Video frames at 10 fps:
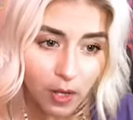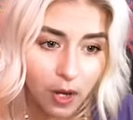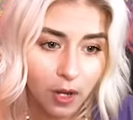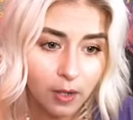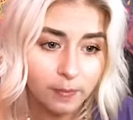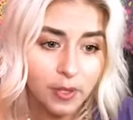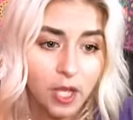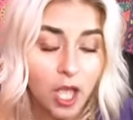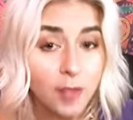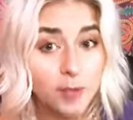Um,
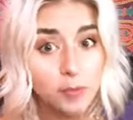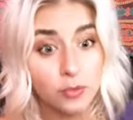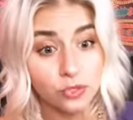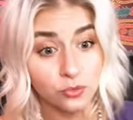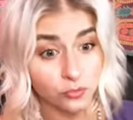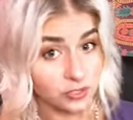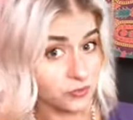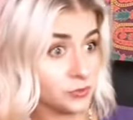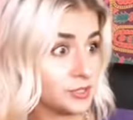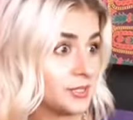it promotes
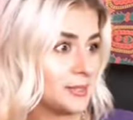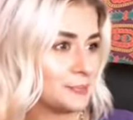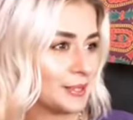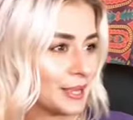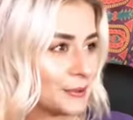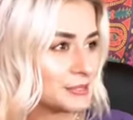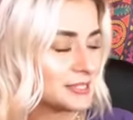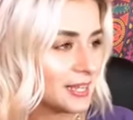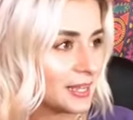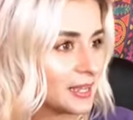restful sleep, like I was
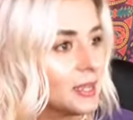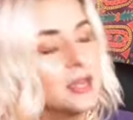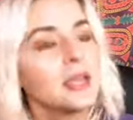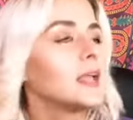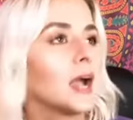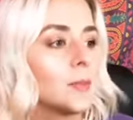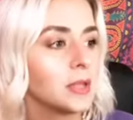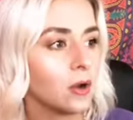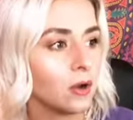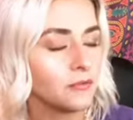saying. It got
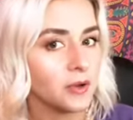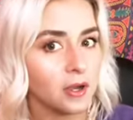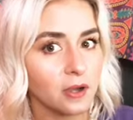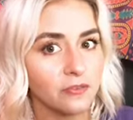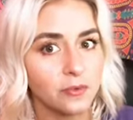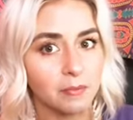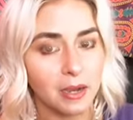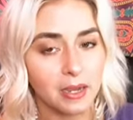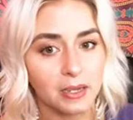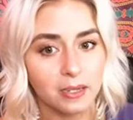me off of
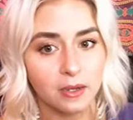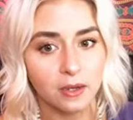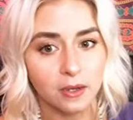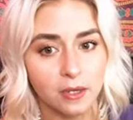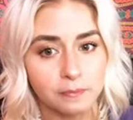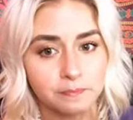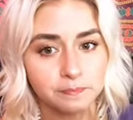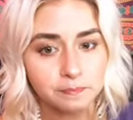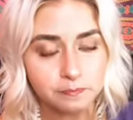my um,